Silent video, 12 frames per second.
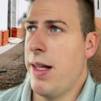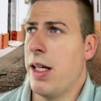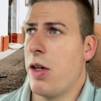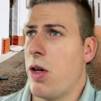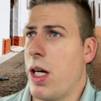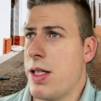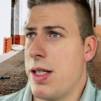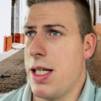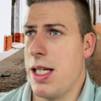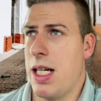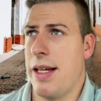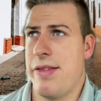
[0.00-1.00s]
thing across
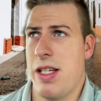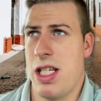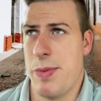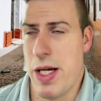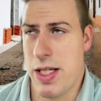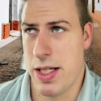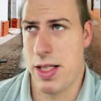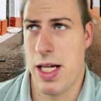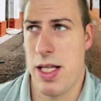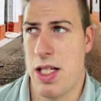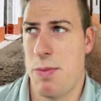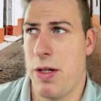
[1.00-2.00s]
the NFT space. I'd
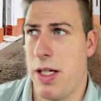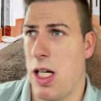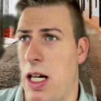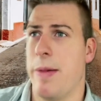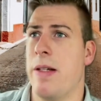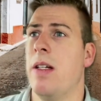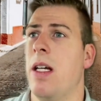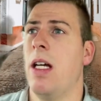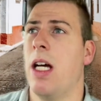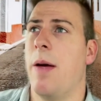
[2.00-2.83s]
say that's pretty common.